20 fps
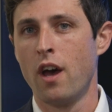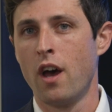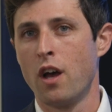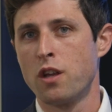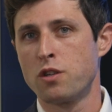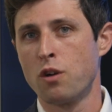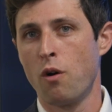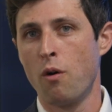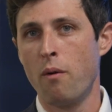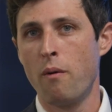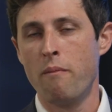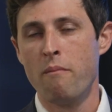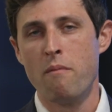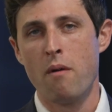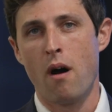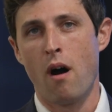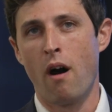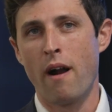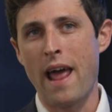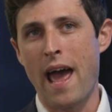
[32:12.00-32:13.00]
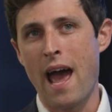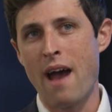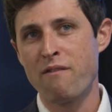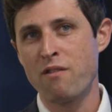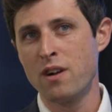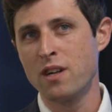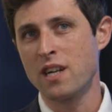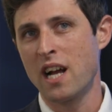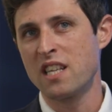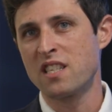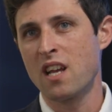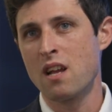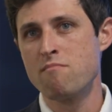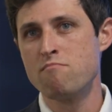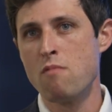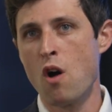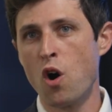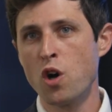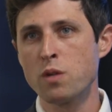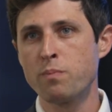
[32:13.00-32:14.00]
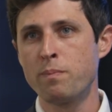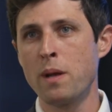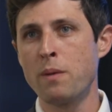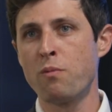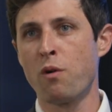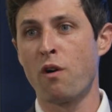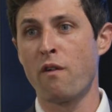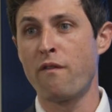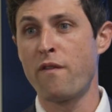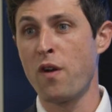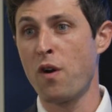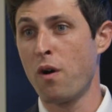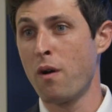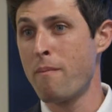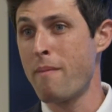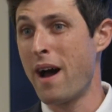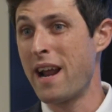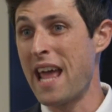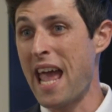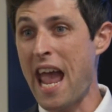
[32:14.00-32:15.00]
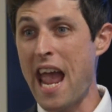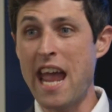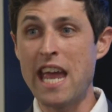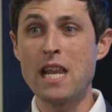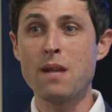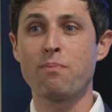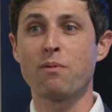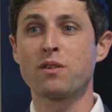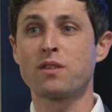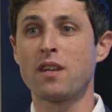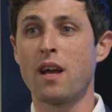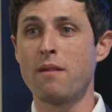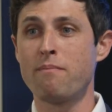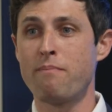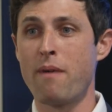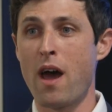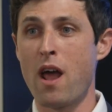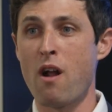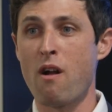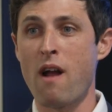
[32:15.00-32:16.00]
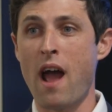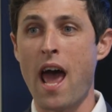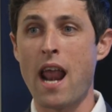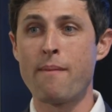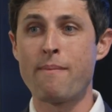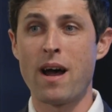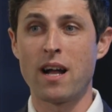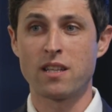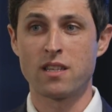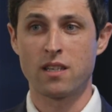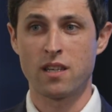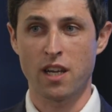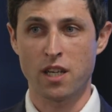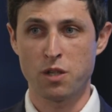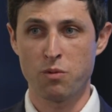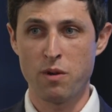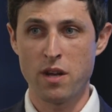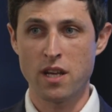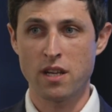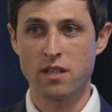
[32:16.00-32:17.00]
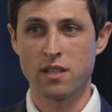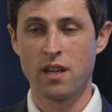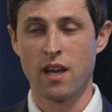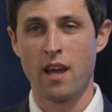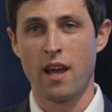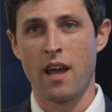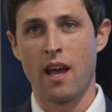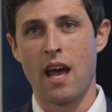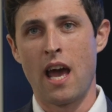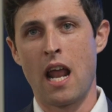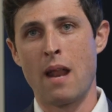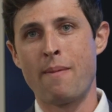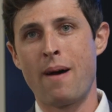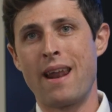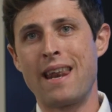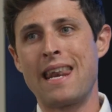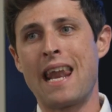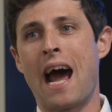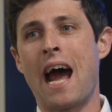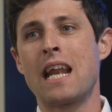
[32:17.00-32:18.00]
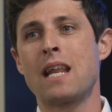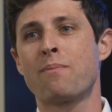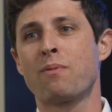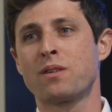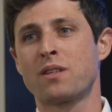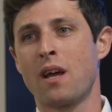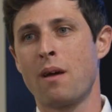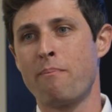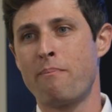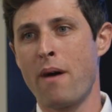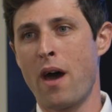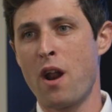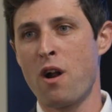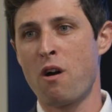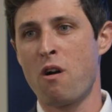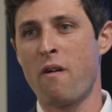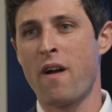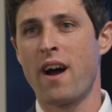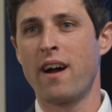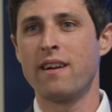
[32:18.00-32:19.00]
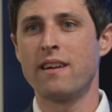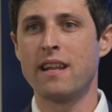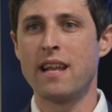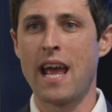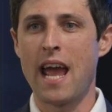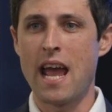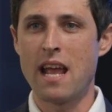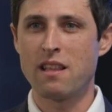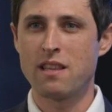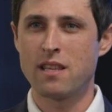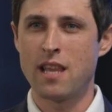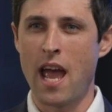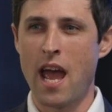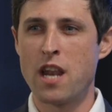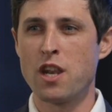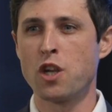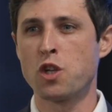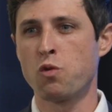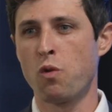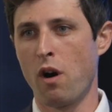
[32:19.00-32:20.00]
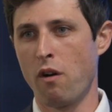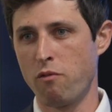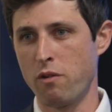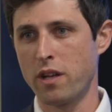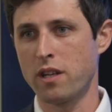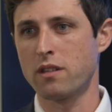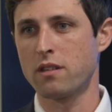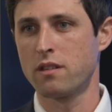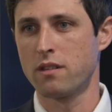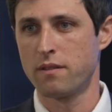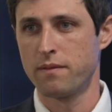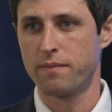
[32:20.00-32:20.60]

So on average, I'd say most people are feeling about 80% better at about 6 weeks and about 90% better around 10 to 12 weeks.